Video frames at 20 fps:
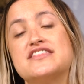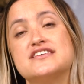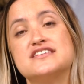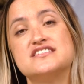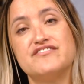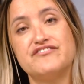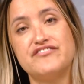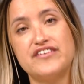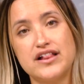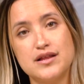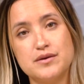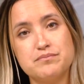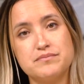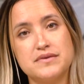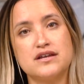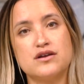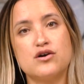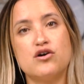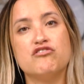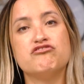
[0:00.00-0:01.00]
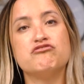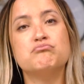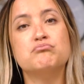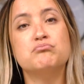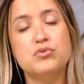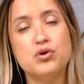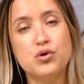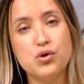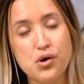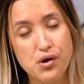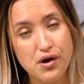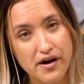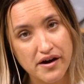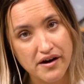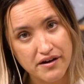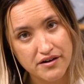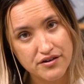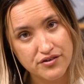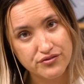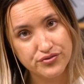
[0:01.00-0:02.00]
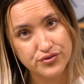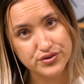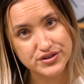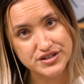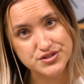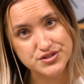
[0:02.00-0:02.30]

and the development of more food